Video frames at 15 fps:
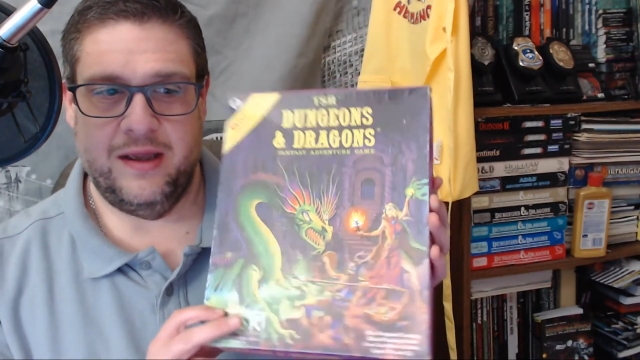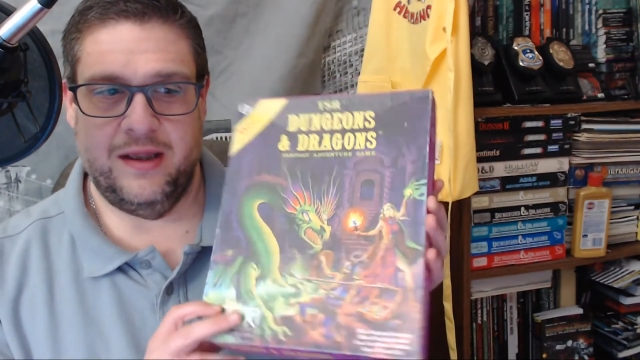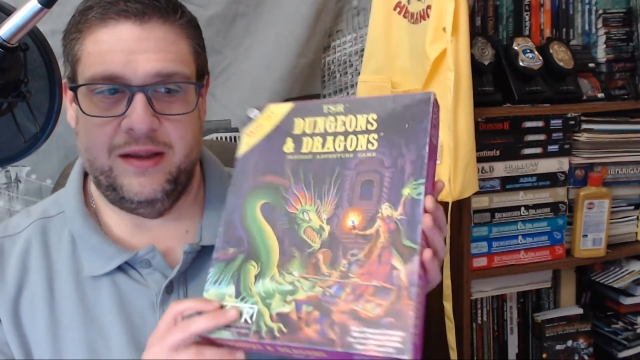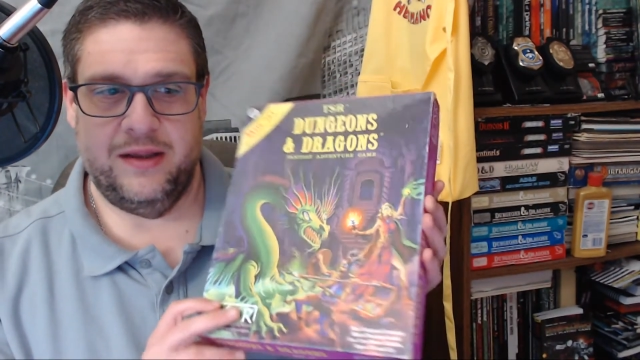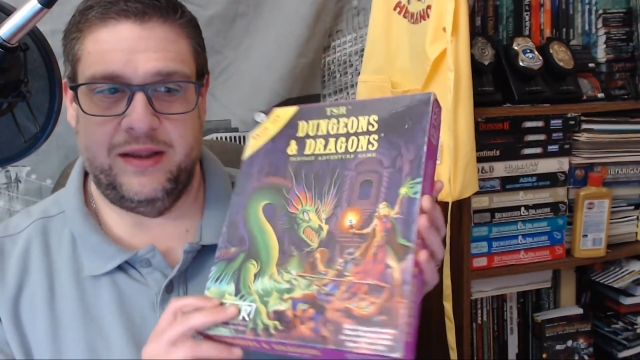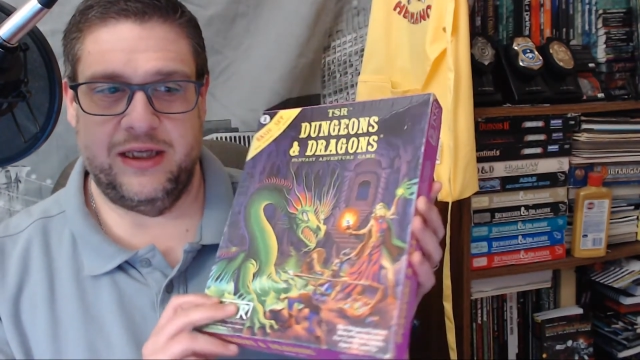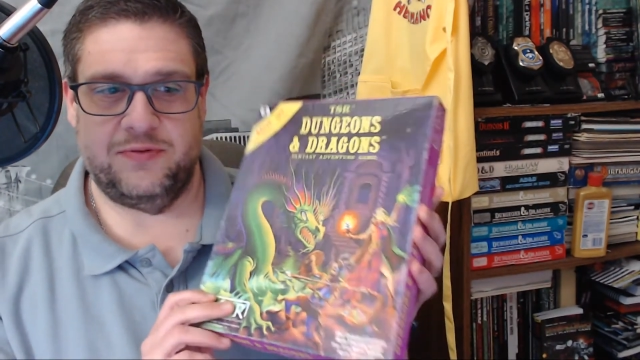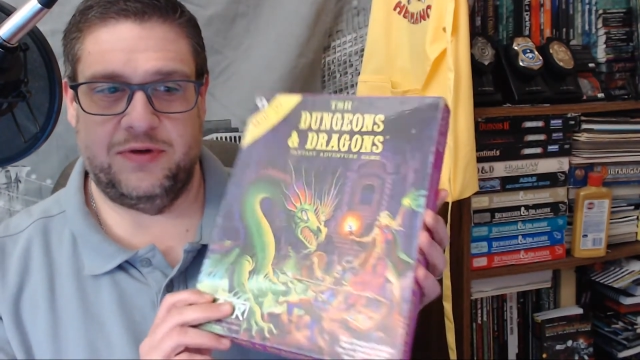
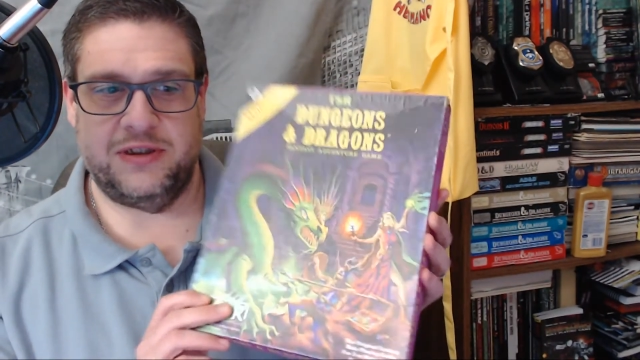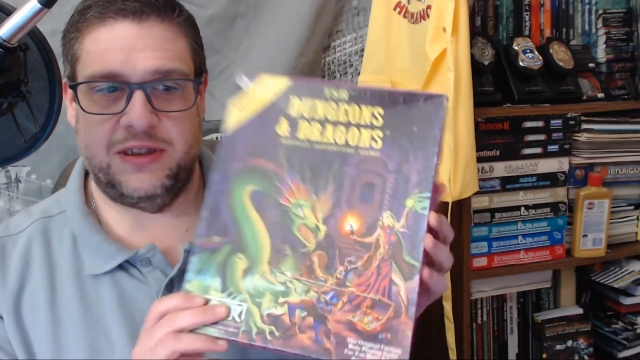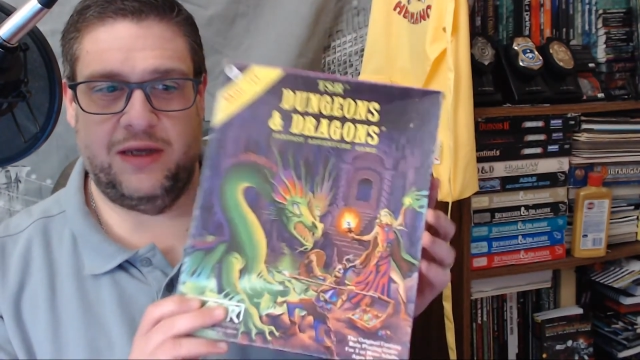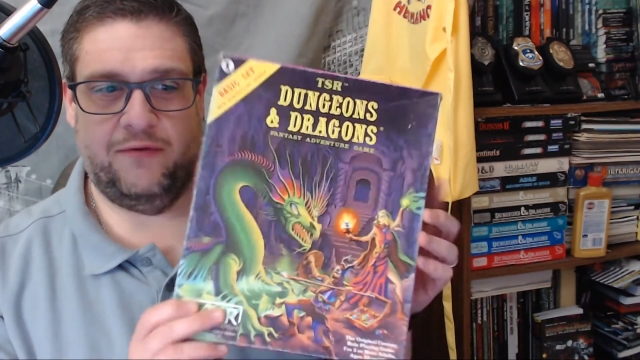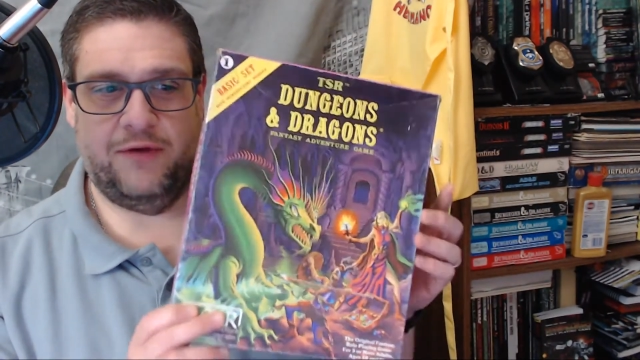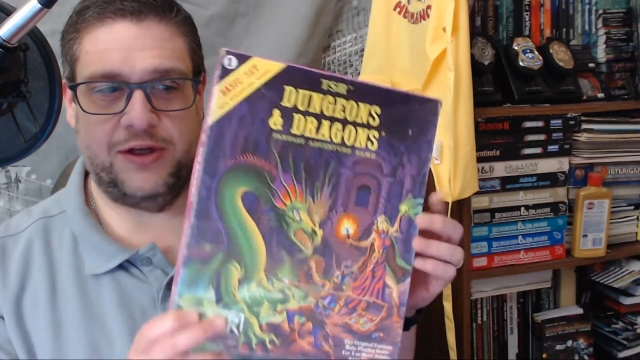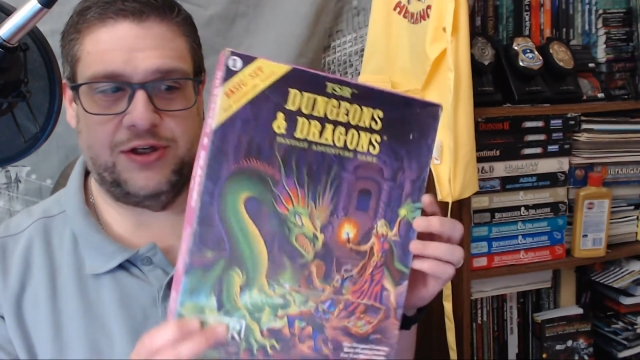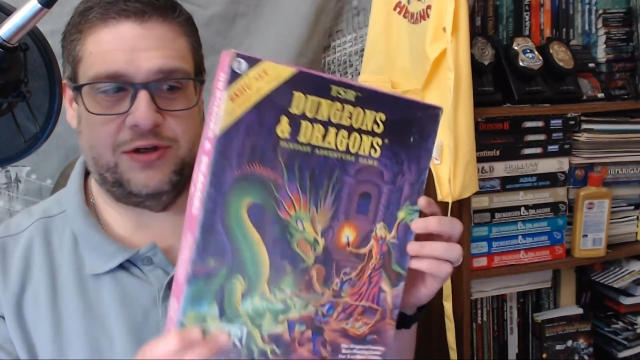This was the
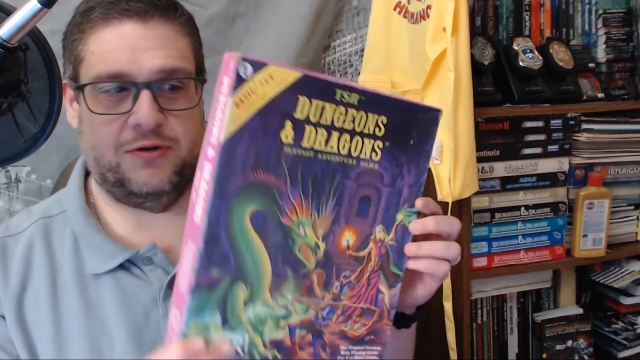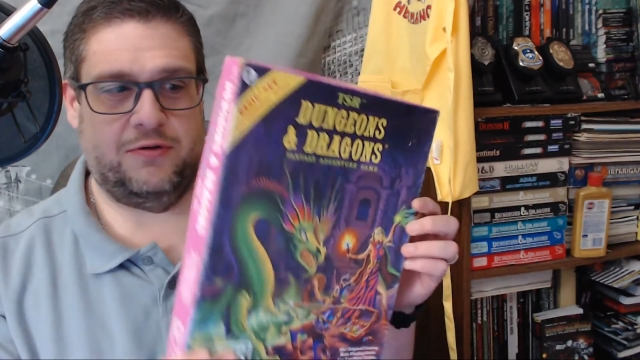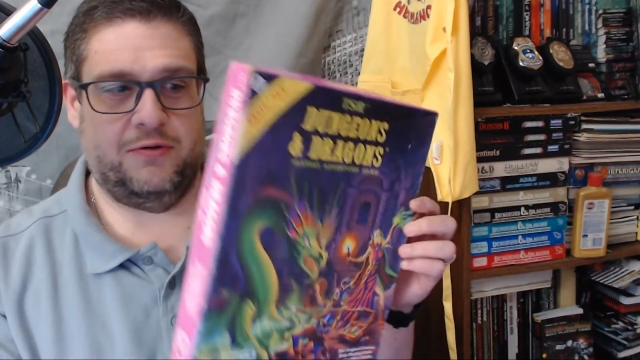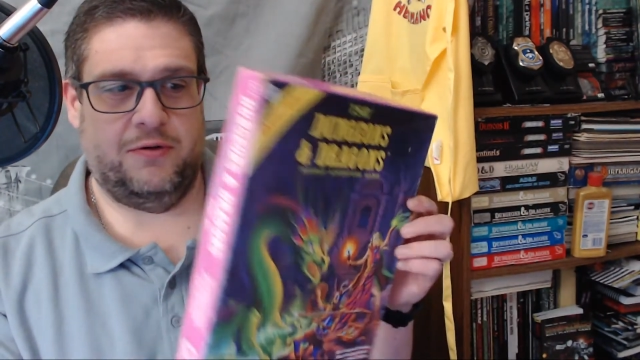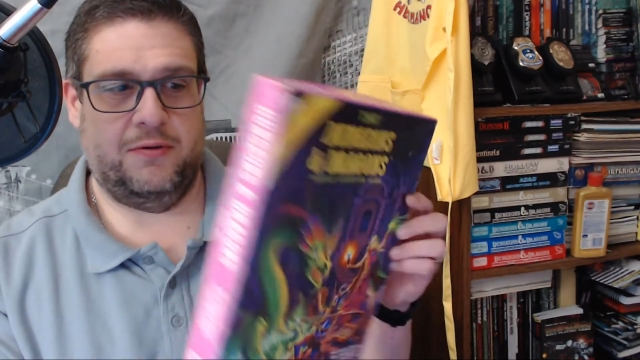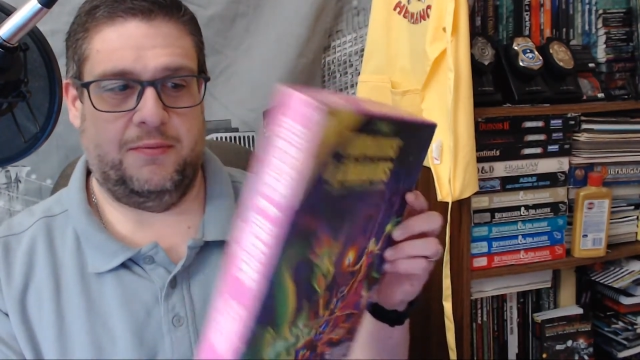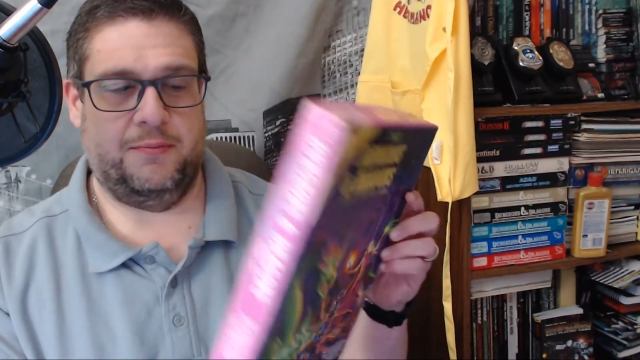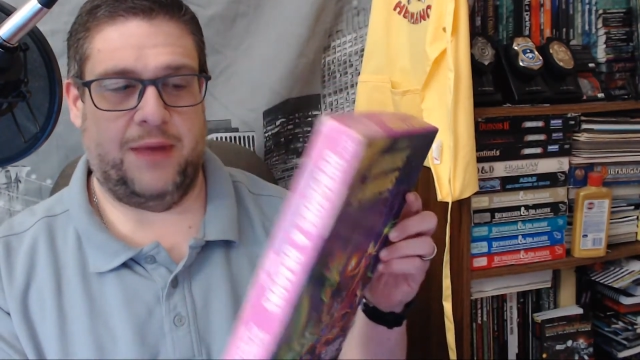
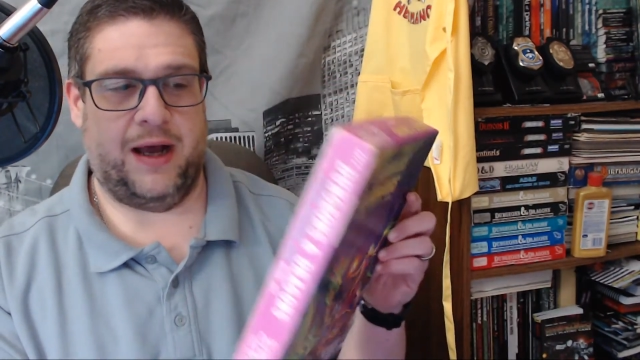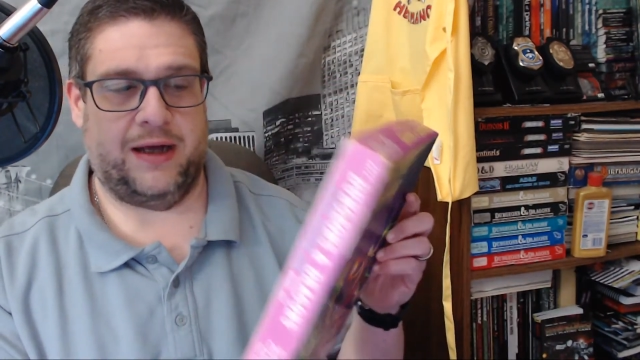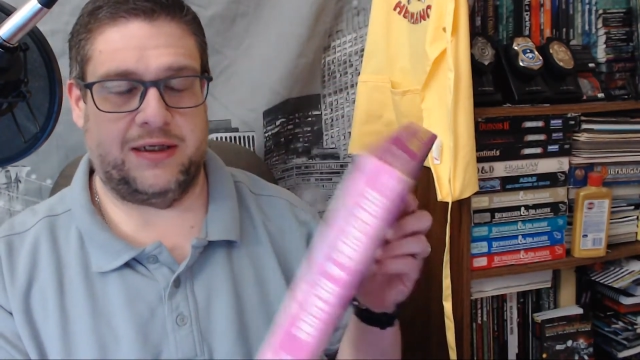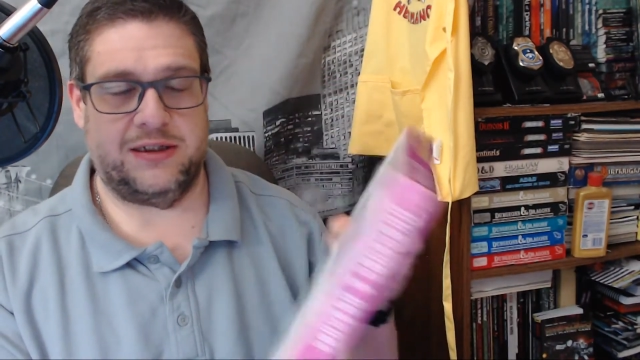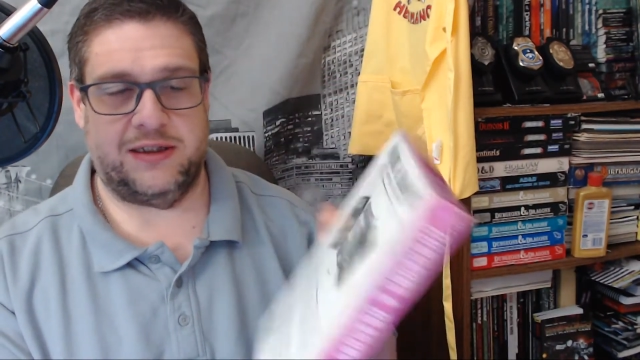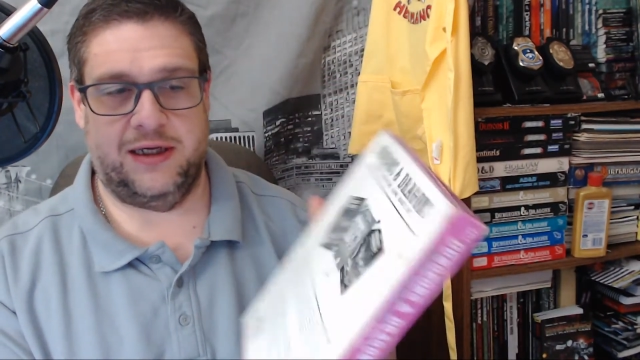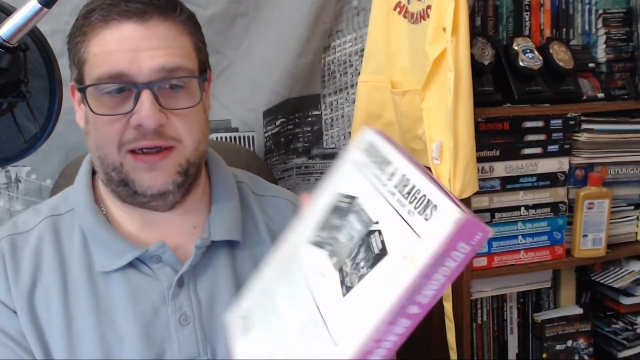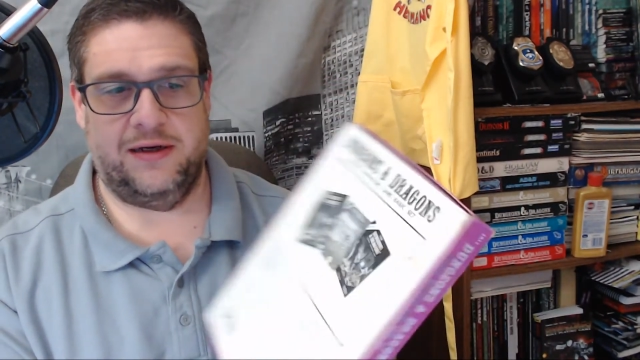original box
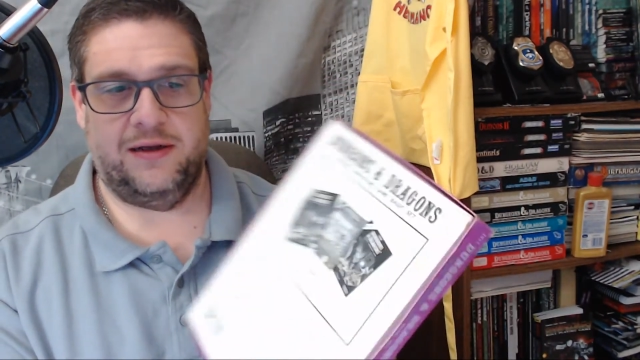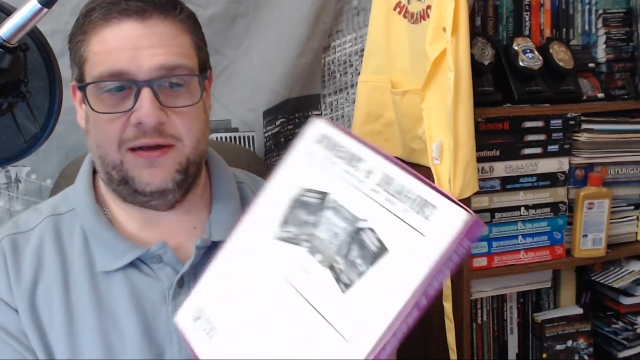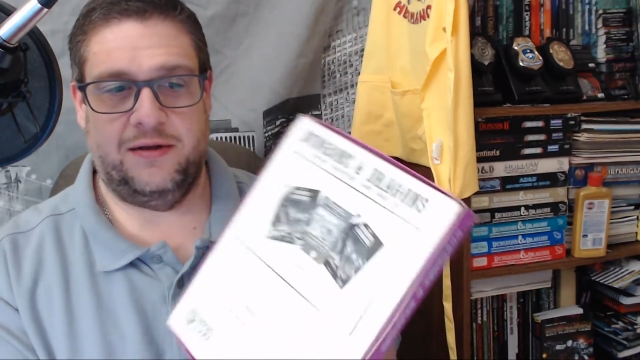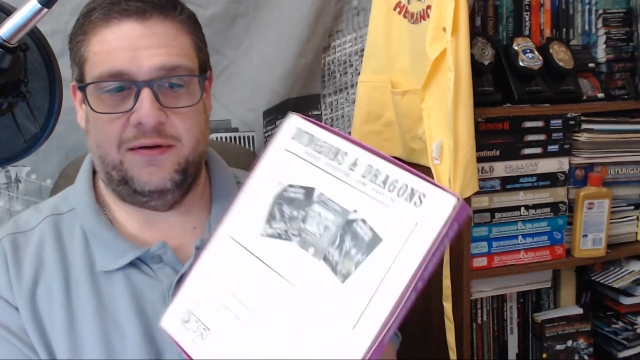set,